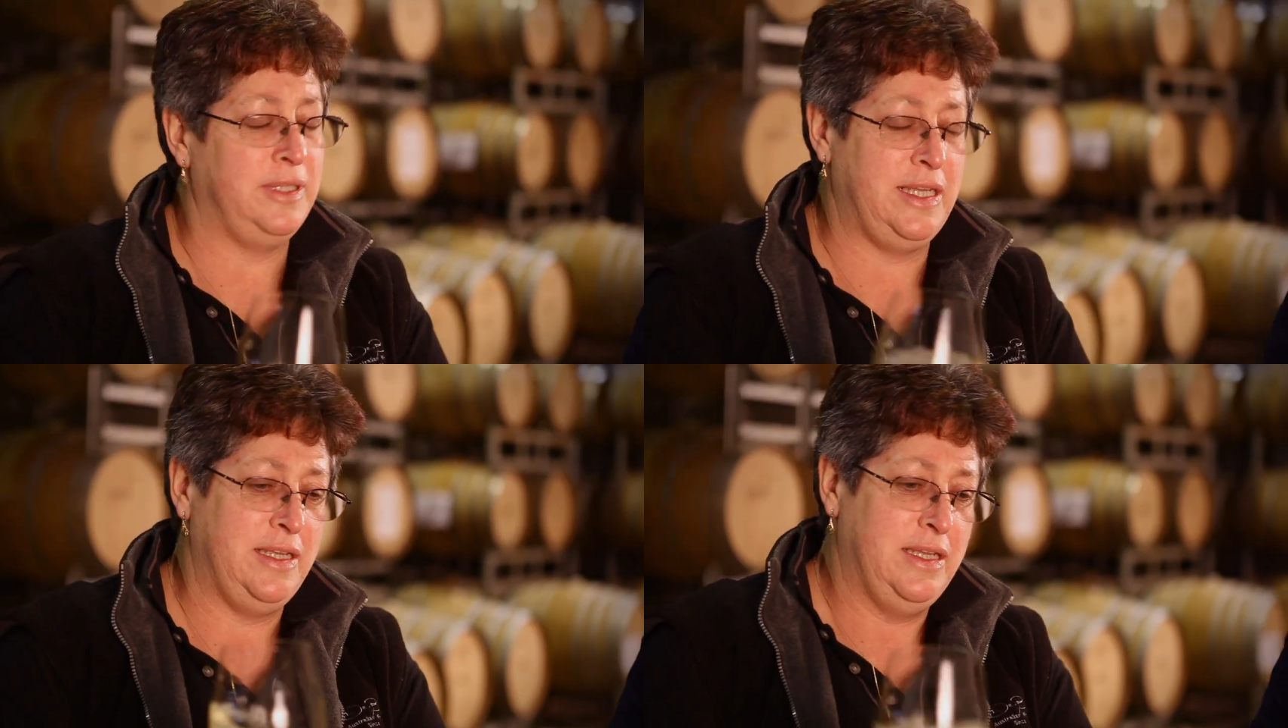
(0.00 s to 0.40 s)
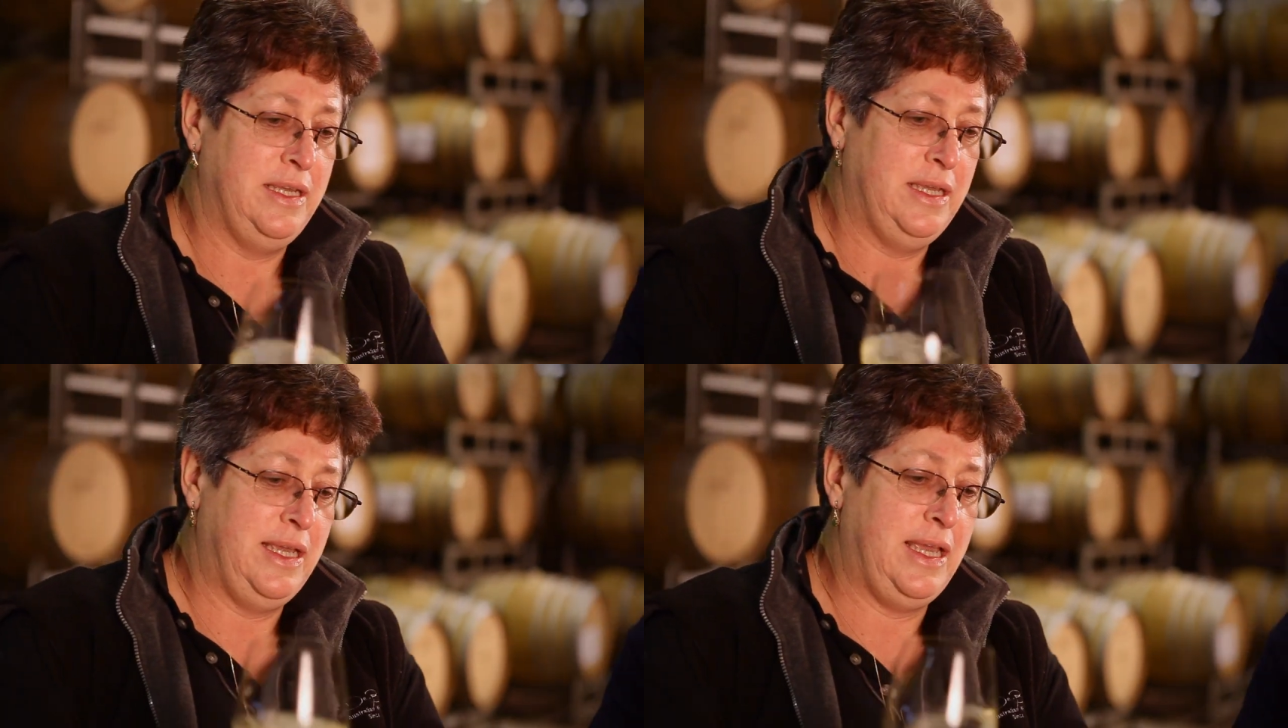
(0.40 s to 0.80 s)
He,
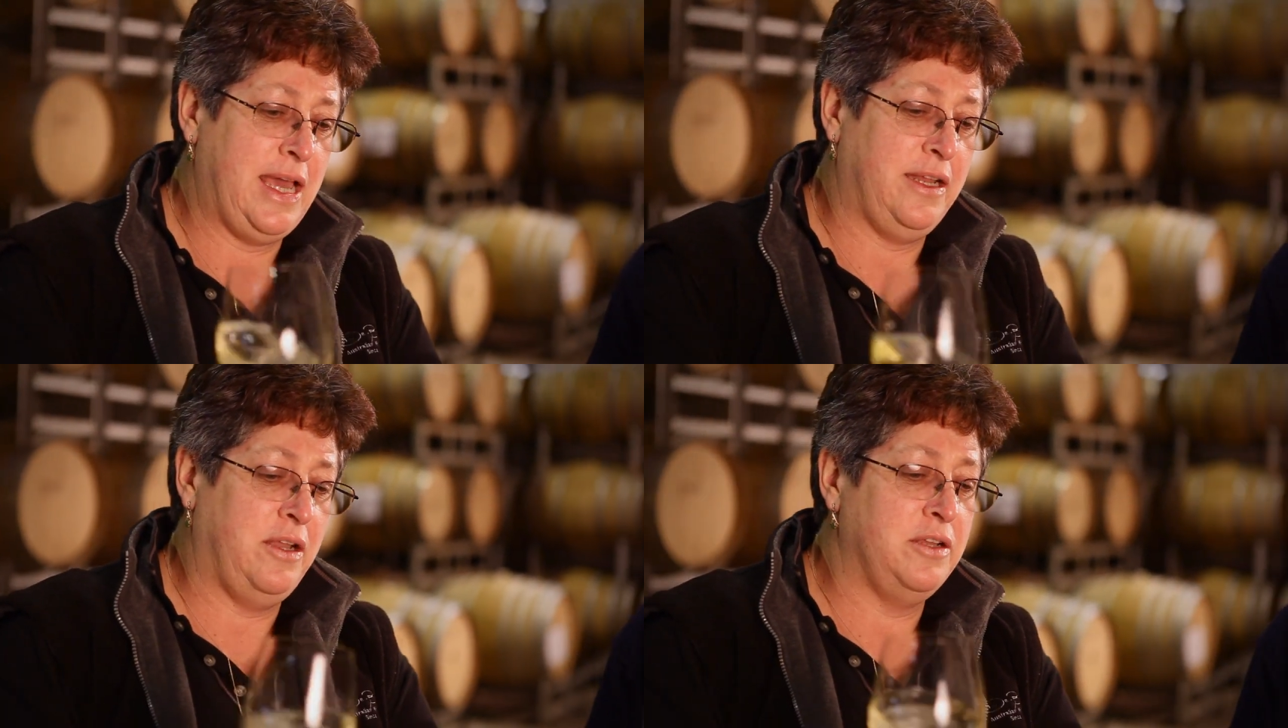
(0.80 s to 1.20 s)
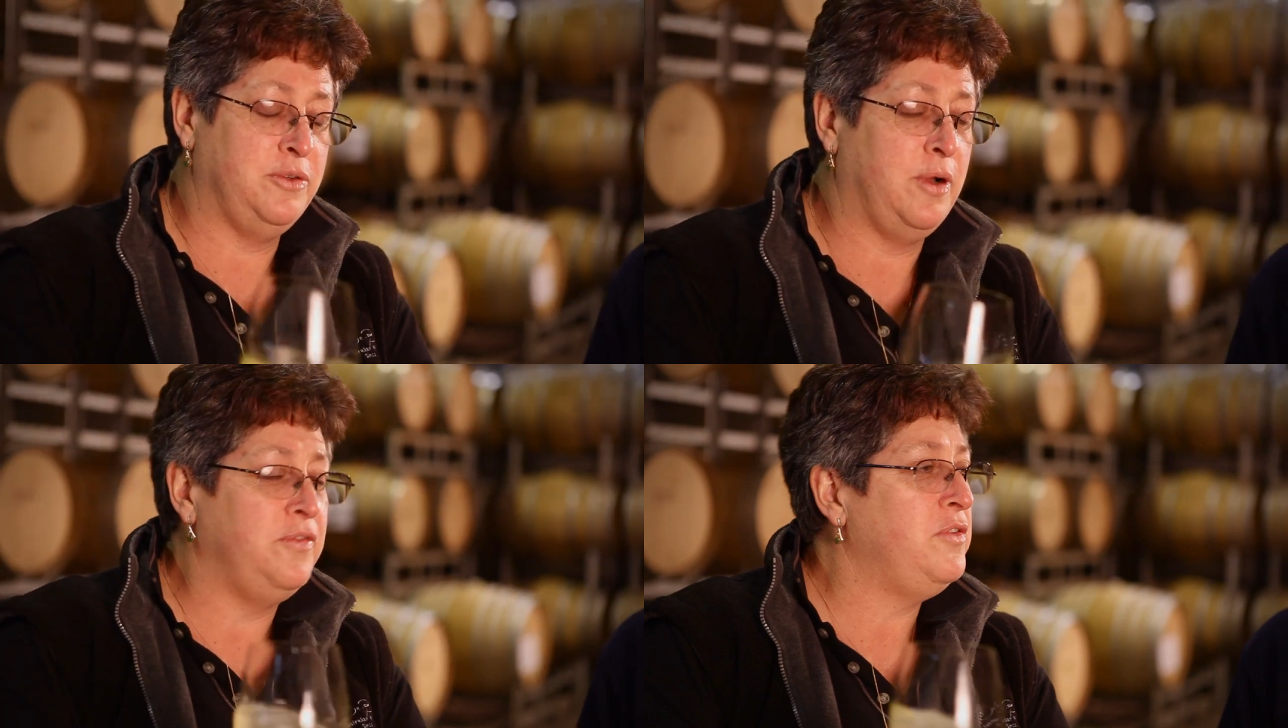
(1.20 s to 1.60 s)
he had a lot
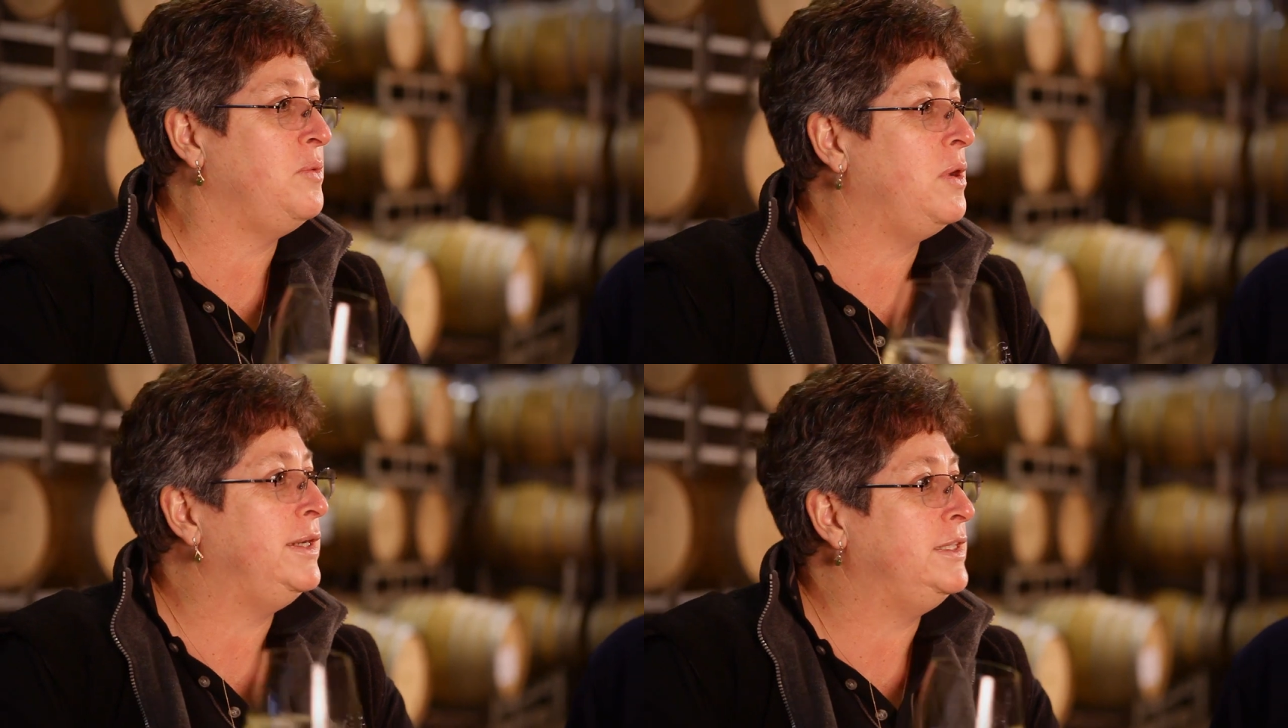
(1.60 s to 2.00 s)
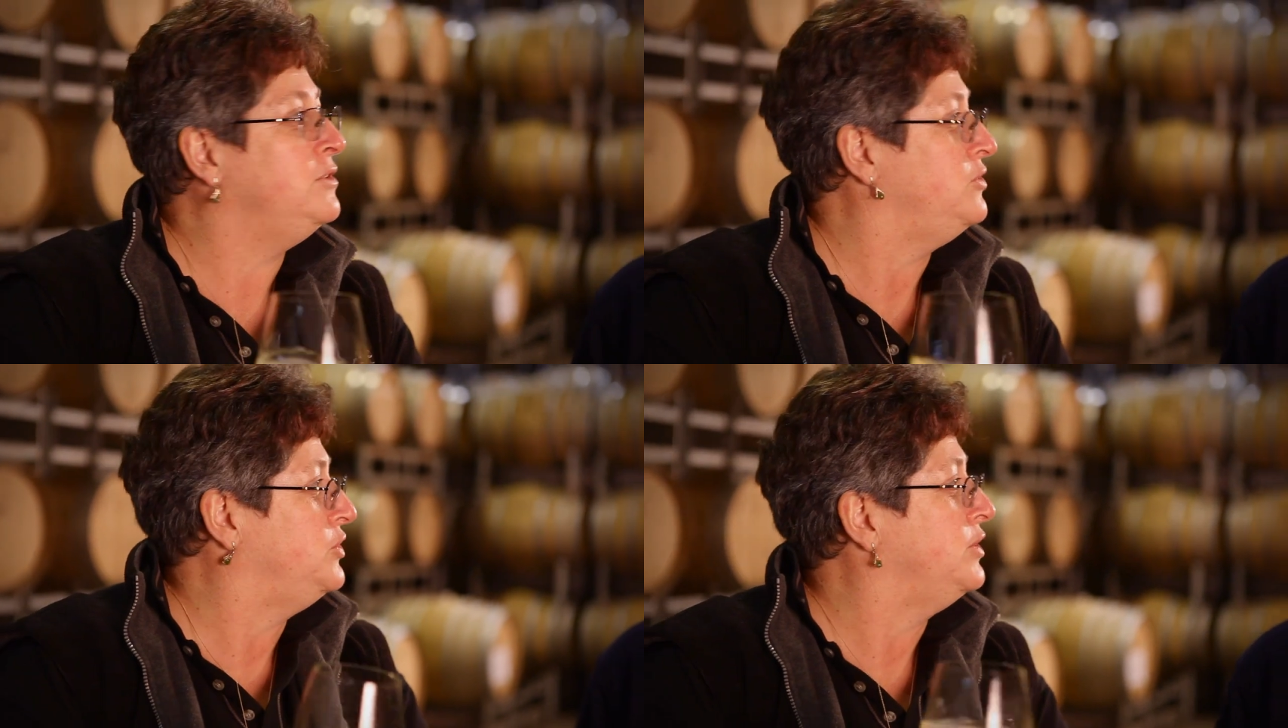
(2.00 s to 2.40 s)
to offer the wine
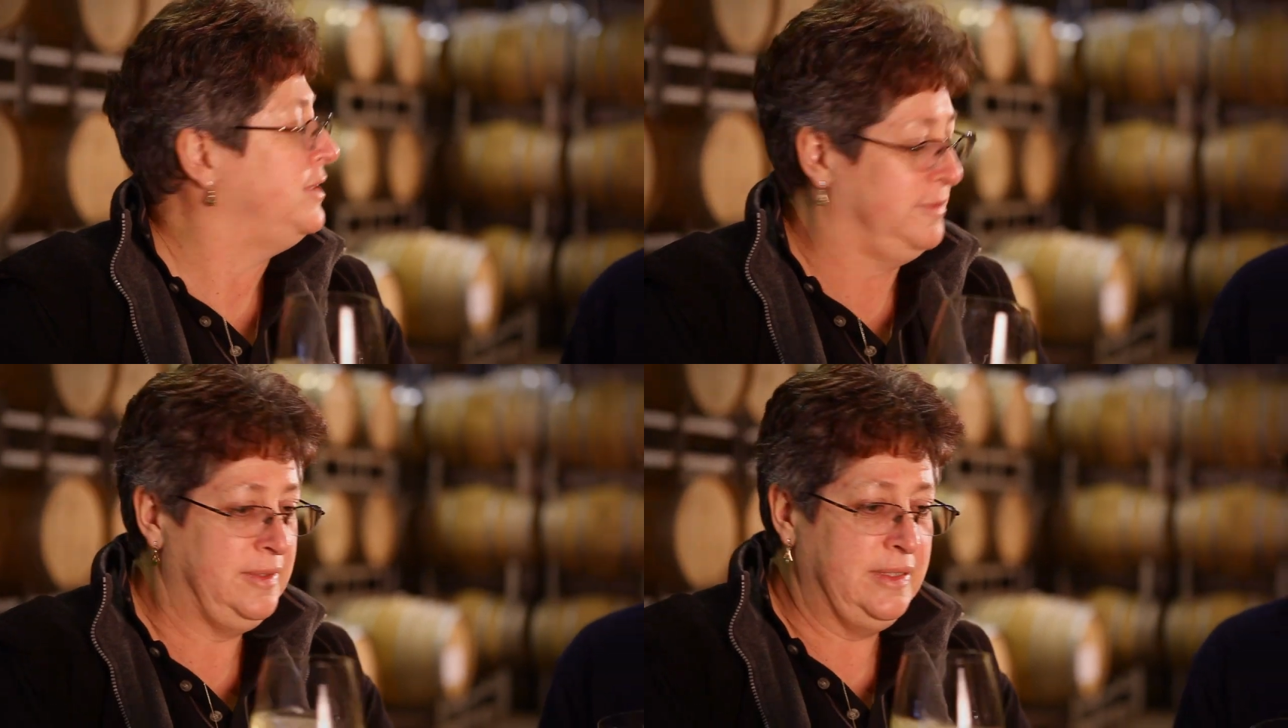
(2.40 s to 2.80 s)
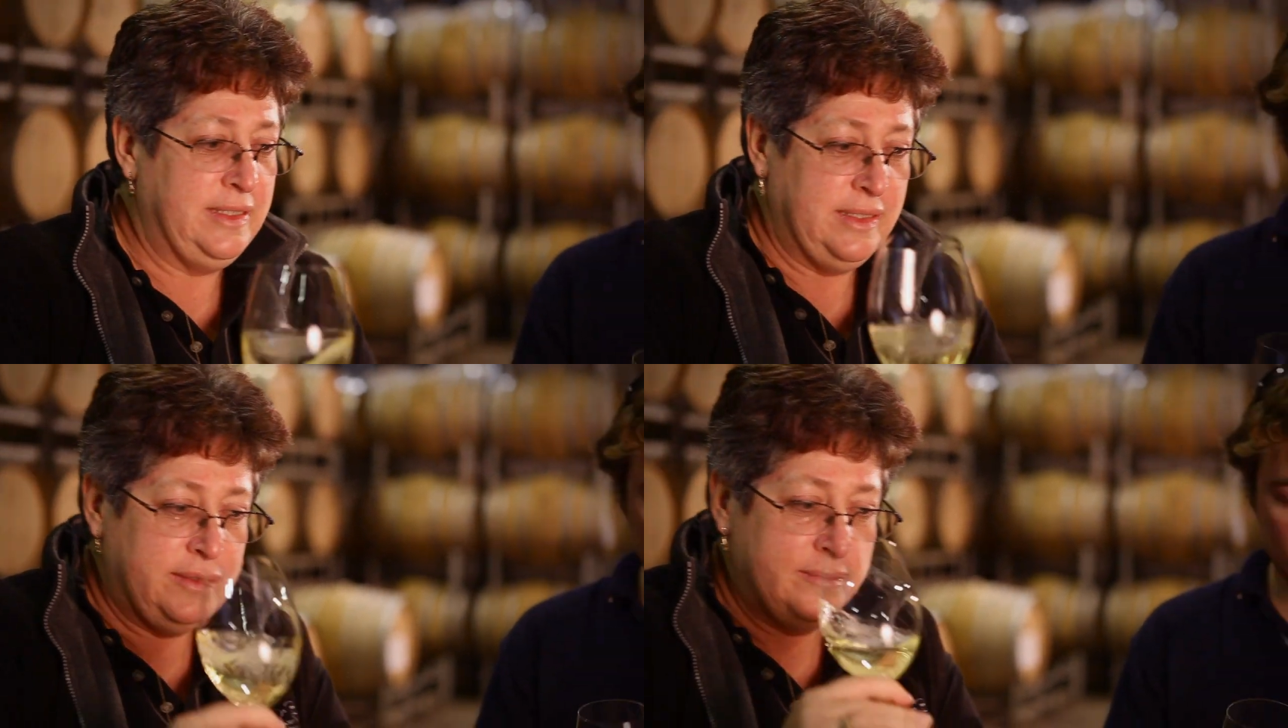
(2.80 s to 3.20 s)
industry. It's
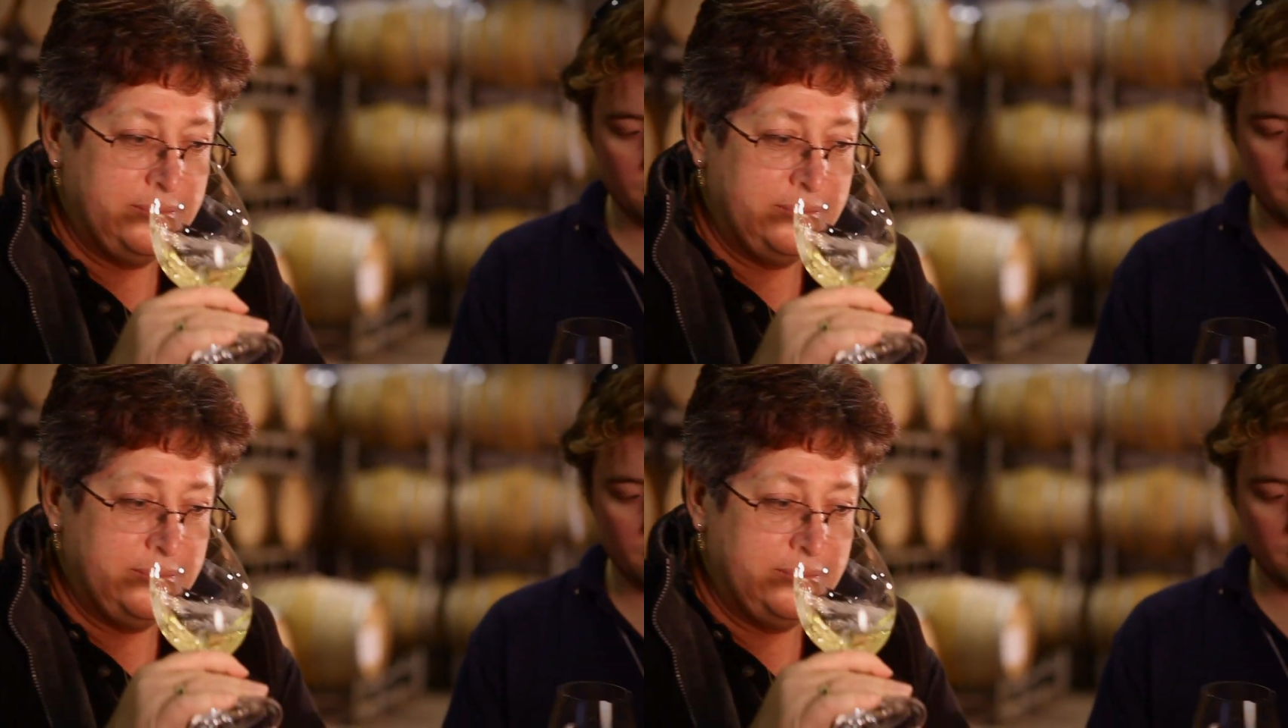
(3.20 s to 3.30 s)
part of a